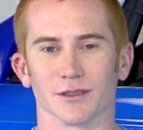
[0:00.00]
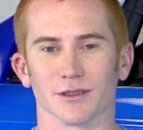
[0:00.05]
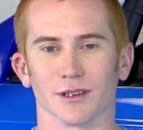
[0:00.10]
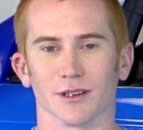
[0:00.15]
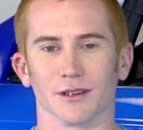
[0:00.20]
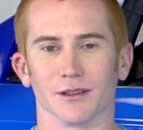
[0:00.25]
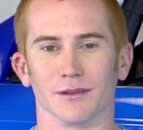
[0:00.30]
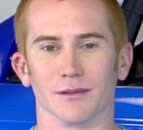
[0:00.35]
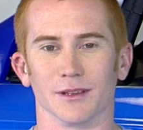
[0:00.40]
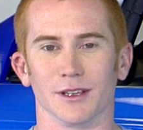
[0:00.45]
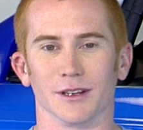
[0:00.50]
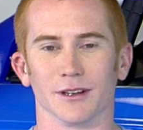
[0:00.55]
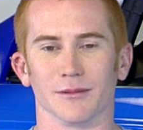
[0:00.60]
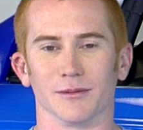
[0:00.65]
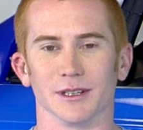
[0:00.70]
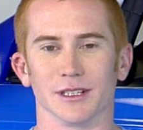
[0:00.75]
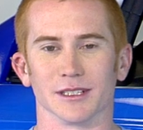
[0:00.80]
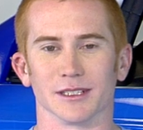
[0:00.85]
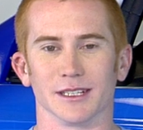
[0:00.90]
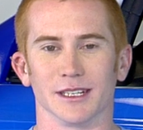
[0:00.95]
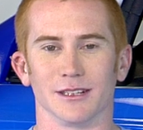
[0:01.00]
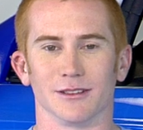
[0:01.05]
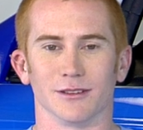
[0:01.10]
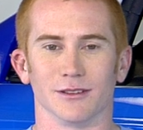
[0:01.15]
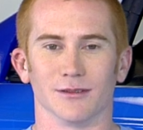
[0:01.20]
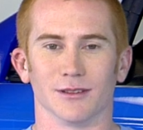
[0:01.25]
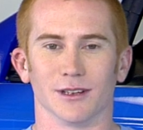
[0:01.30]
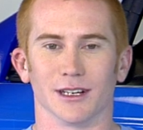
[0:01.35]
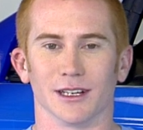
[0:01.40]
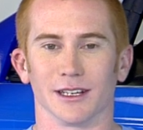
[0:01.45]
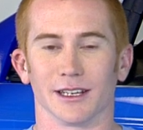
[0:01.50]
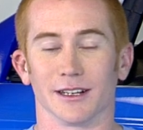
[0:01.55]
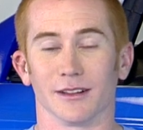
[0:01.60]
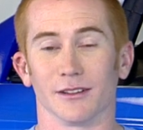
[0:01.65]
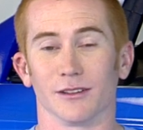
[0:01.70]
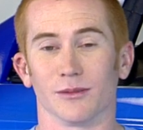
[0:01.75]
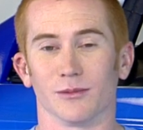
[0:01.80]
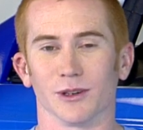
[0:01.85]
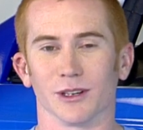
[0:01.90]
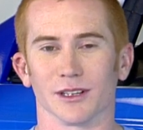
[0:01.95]
So you know we just need to uh, get a
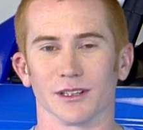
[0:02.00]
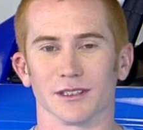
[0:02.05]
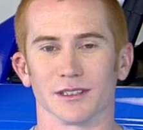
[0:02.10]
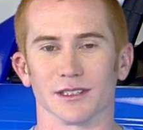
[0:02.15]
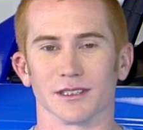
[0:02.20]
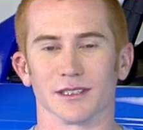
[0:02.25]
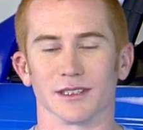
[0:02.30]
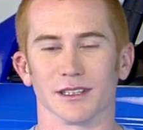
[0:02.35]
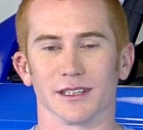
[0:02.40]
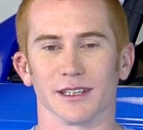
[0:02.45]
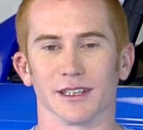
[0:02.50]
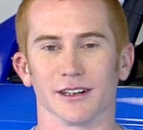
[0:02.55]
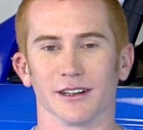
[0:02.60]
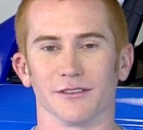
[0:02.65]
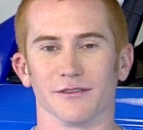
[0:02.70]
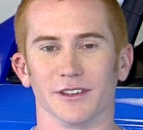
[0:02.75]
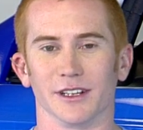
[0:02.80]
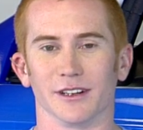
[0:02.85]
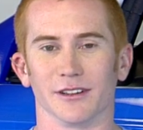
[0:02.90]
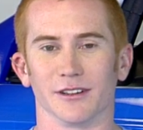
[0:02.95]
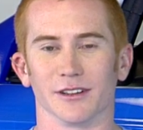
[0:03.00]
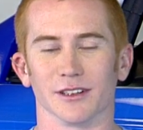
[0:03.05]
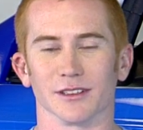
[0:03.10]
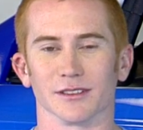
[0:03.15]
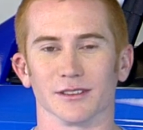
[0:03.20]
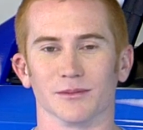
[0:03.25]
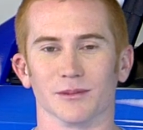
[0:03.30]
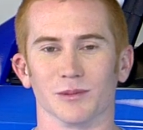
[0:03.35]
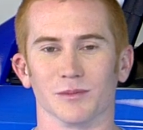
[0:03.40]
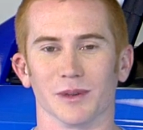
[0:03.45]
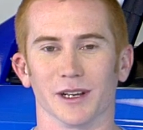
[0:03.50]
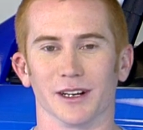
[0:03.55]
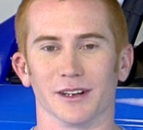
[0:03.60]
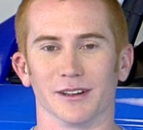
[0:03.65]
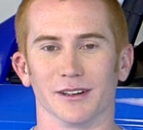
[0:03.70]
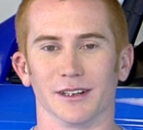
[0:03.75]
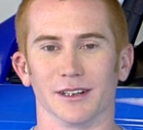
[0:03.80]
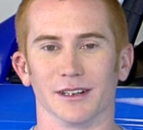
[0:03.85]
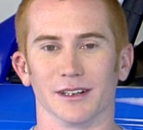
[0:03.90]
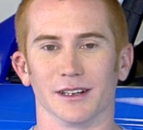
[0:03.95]
little more consistent, get our feet under us a little bit better,
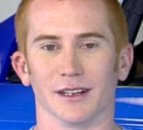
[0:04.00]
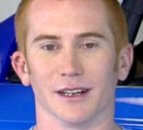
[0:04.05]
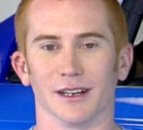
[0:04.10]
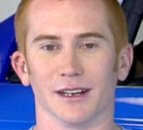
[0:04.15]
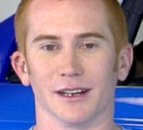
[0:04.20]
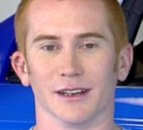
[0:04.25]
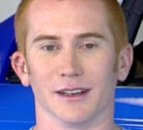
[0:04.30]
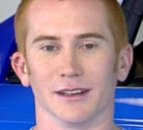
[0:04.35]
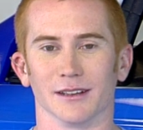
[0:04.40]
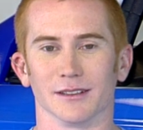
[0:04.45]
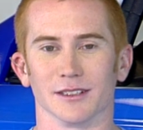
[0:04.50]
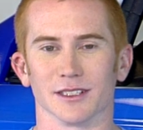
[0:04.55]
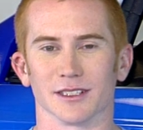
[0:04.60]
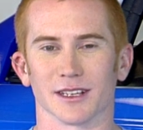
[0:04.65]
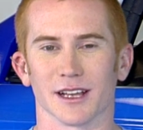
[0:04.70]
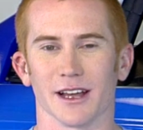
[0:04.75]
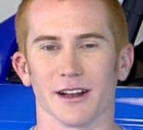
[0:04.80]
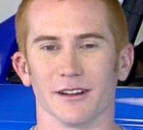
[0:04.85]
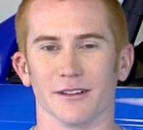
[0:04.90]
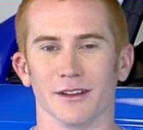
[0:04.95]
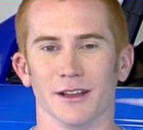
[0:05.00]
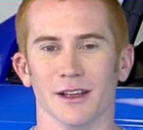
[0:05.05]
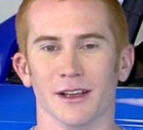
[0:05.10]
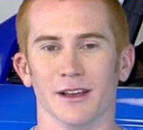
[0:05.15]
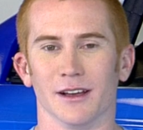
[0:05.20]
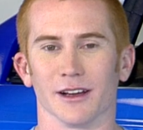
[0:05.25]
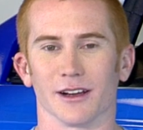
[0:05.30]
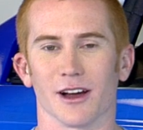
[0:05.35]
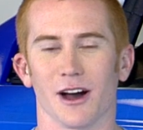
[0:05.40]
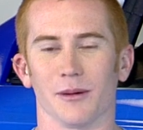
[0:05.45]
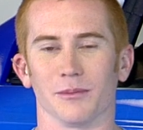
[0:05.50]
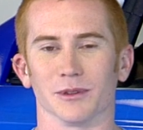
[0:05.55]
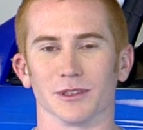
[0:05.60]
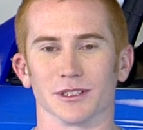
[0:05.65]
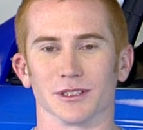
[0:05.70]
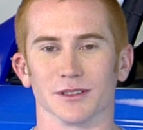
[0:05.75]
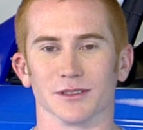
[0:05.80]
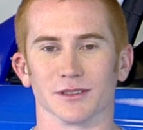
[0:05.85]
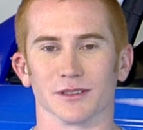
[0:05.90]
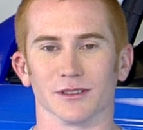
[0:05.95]
and uh, just kind of accomplish
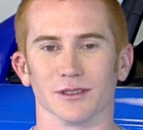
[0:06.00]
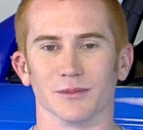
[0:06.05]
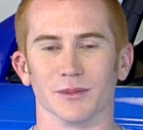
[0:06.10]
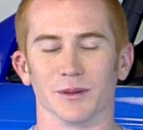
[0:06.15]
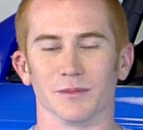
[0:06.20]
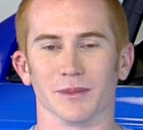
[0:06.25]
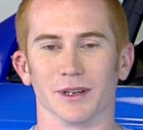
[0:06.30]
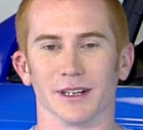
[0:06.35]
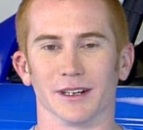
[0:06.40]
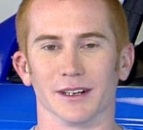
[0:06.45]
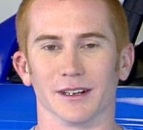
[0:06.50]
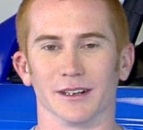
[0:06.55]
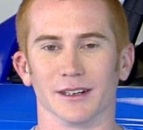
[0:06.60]
those a little bit better.